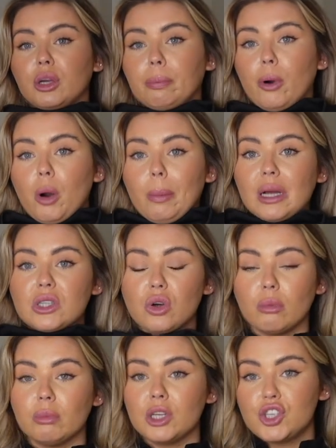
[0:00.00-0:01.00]
could pop this
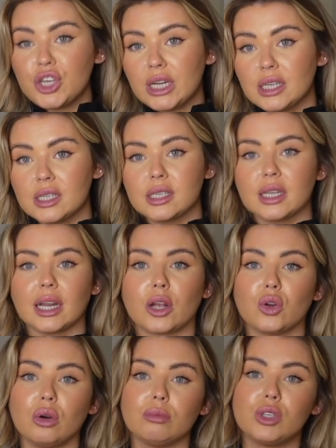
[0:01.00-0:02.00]
on with jeans and a
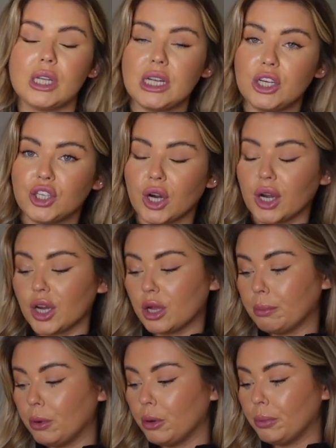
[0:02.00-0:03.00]
cropped t-shirt. You
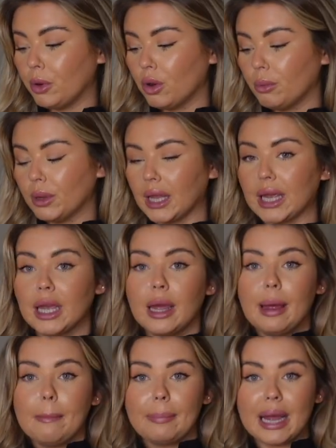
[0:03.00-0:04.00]
could pop it on with like
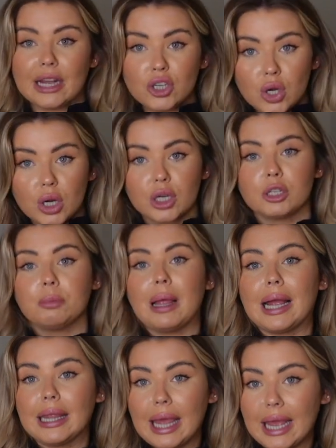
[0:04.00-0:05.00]
black joggers,
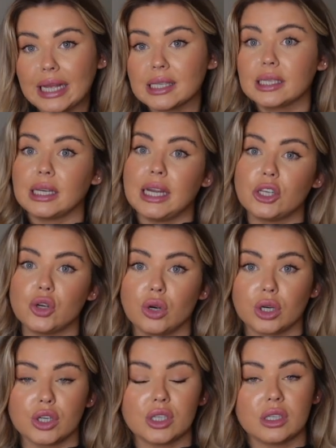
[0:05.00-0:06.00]
black leggings, grey
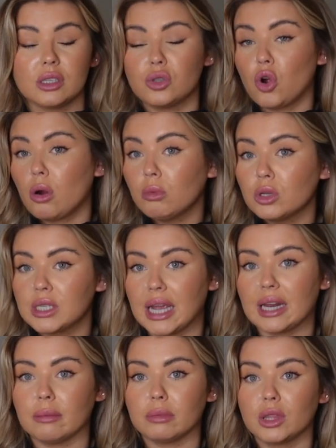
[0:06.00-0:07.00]
joggers, normal
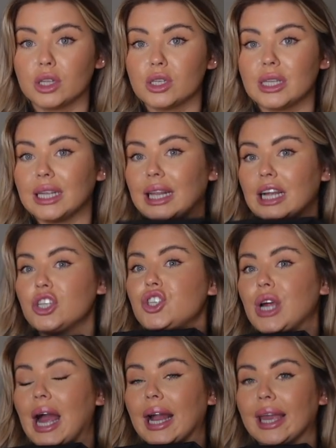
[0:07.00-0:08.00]
denim. Like this
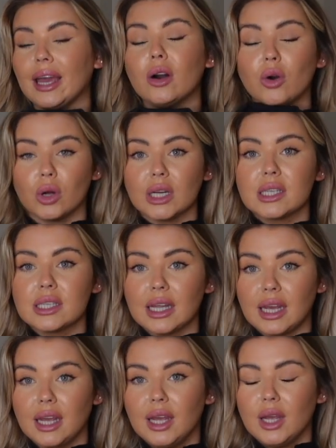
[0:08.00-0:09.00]
jacket,
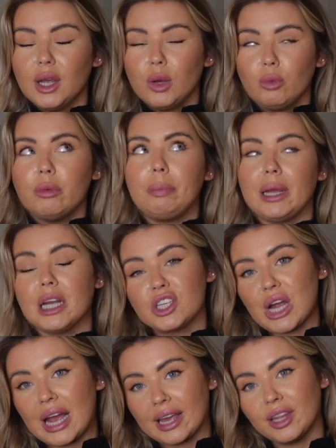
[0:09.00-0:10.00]
honestly, would be a
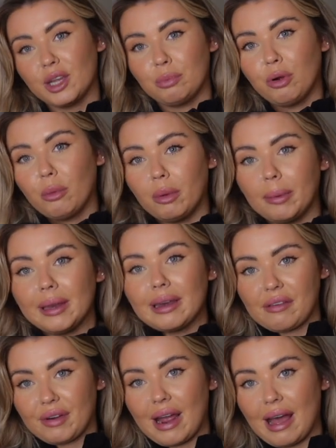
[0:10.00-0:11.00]
jacket that you'd probably
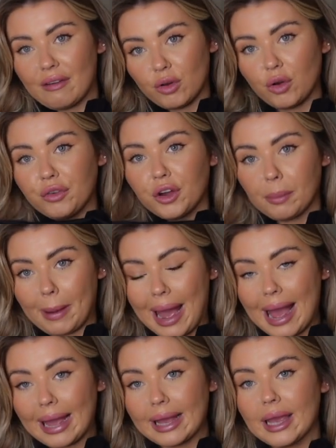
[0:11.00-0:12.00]
never have off your
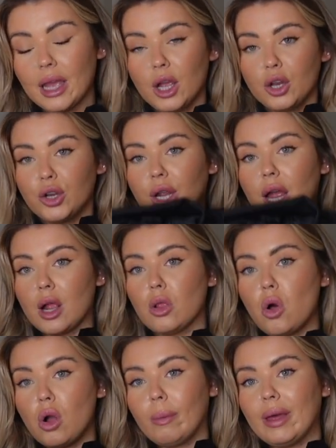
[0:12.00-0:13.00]
back. Now,
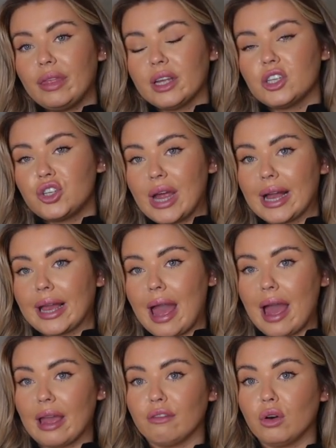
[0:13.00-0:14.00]
along with this jacket,
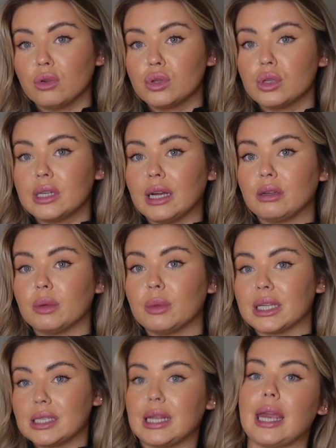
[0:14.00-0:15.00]
I have also styled
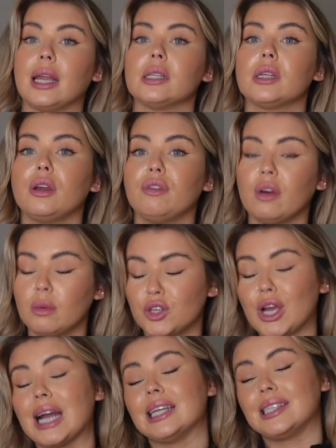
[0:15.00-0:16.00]
a second outfit, which
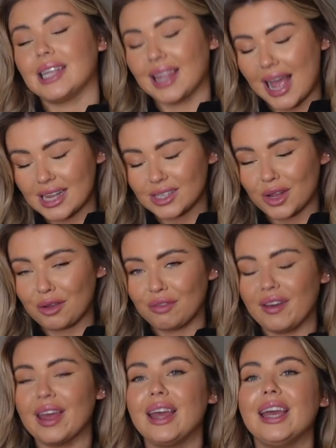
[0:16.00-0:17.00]
is the last
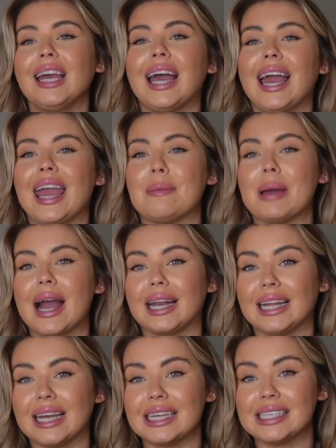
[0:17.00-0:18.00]
outfit, and
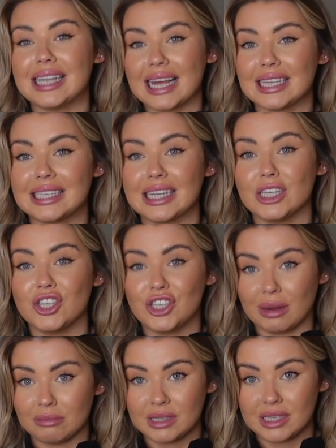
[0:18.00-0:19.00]
that is this gym